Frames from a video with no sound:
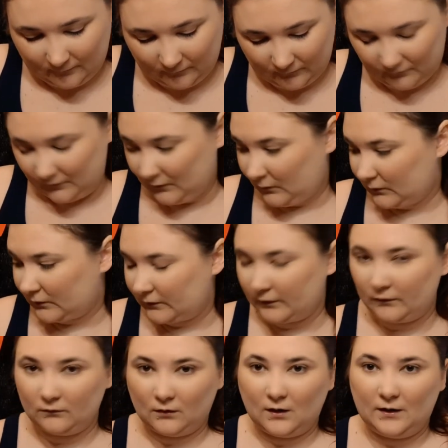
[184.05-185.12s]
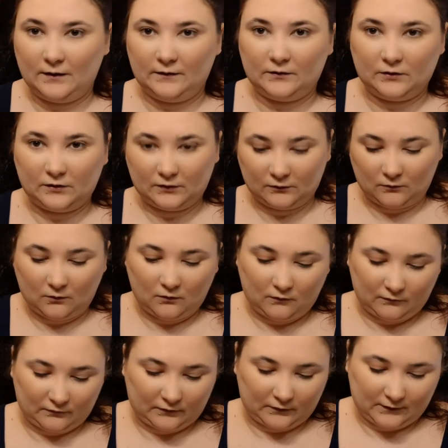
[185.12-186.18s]
if you order it online, they're still
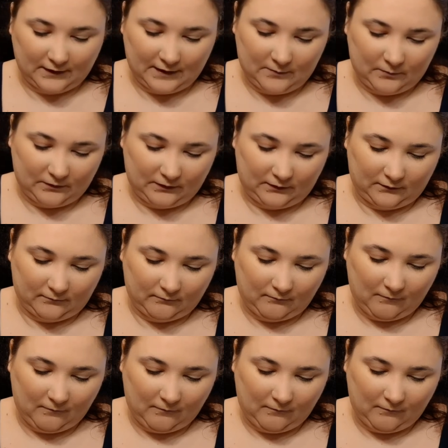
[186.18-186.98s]
over taping it.